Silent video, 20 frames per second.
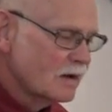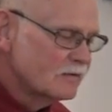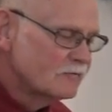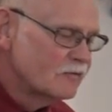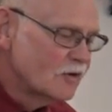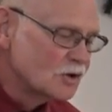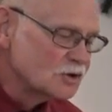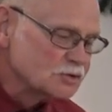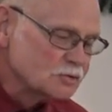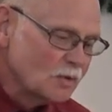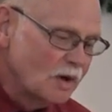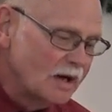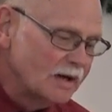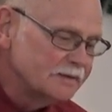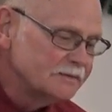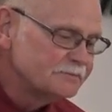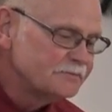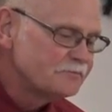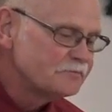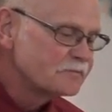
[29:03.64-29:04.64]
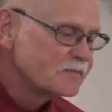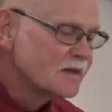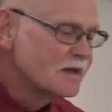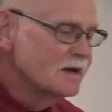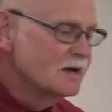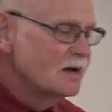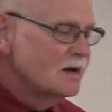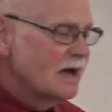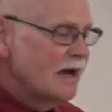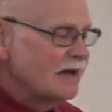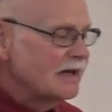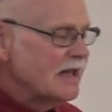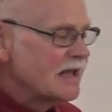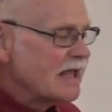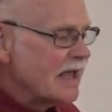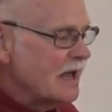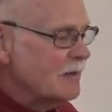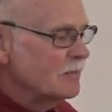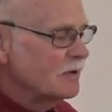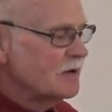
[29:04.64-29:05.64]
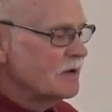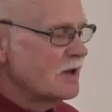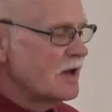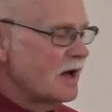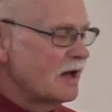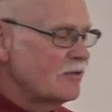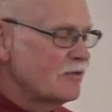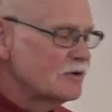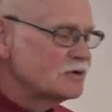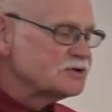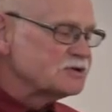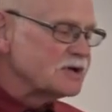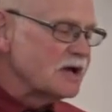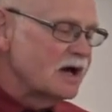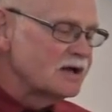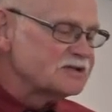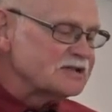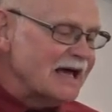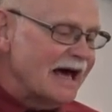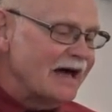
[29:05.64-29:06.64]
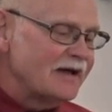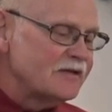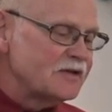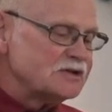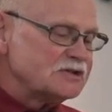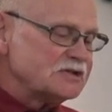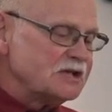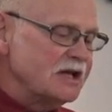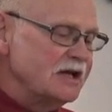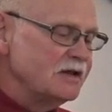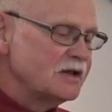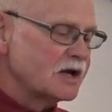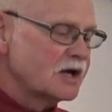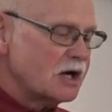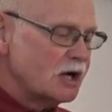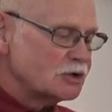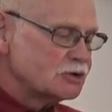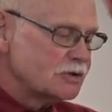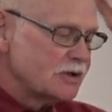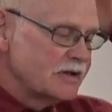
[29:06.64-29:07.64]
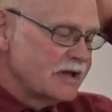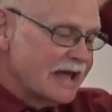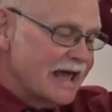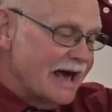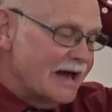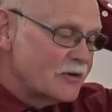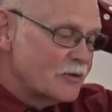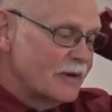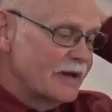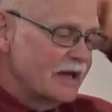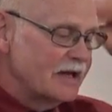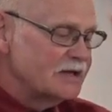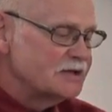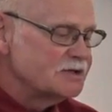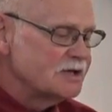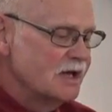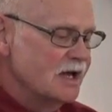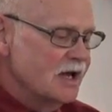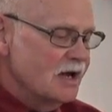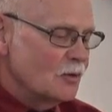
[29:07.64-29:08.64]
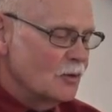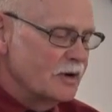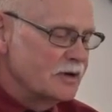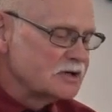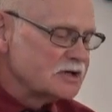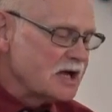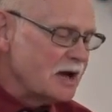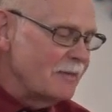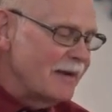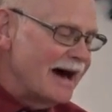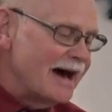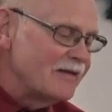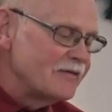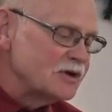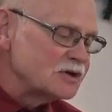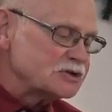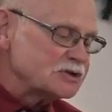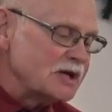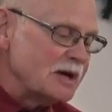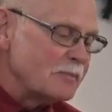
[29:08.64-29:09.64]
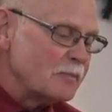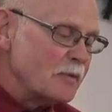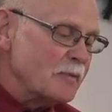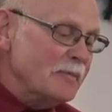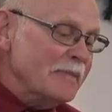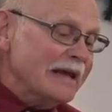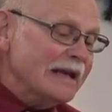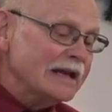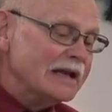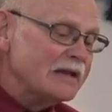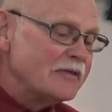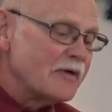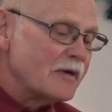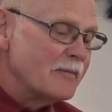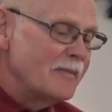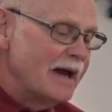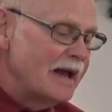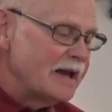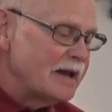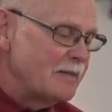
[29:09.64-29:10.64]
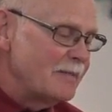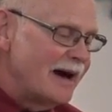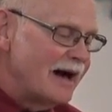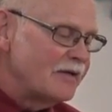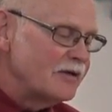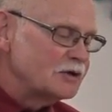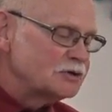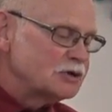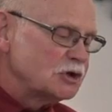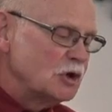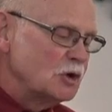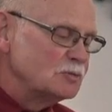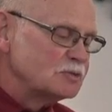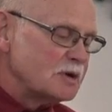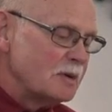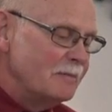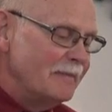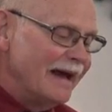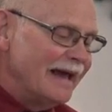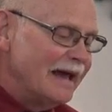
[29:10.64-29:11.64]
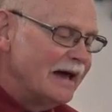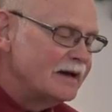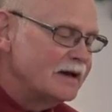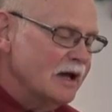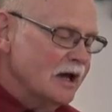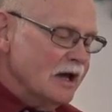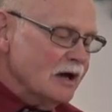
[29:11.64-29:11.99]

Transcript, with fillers: verse 1. And they came into the other uh, side of the sea, the country of the Gadareans when he come out of the ship, immediately there met him out of the tomb a man